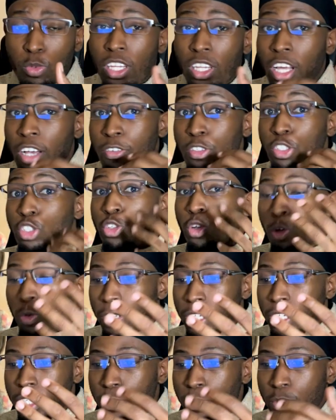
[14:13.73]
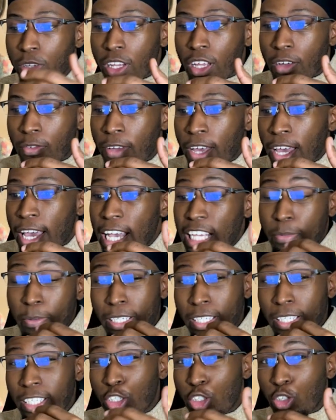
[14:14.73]
We love stories. We love
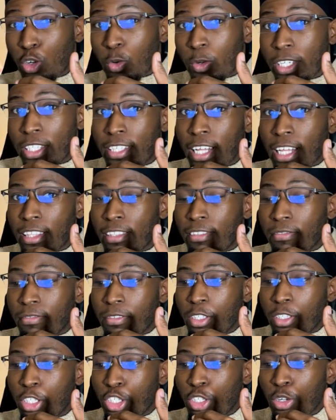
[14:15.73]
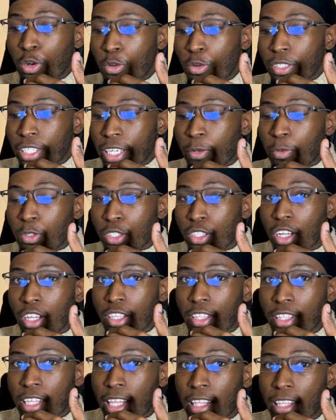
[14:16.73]
especially stories that shows a
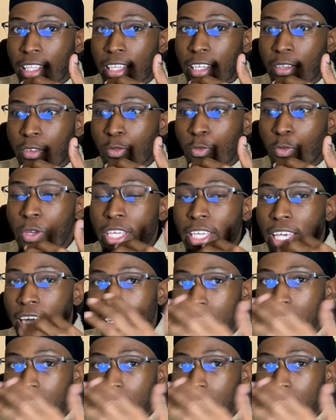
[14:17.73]
result that we can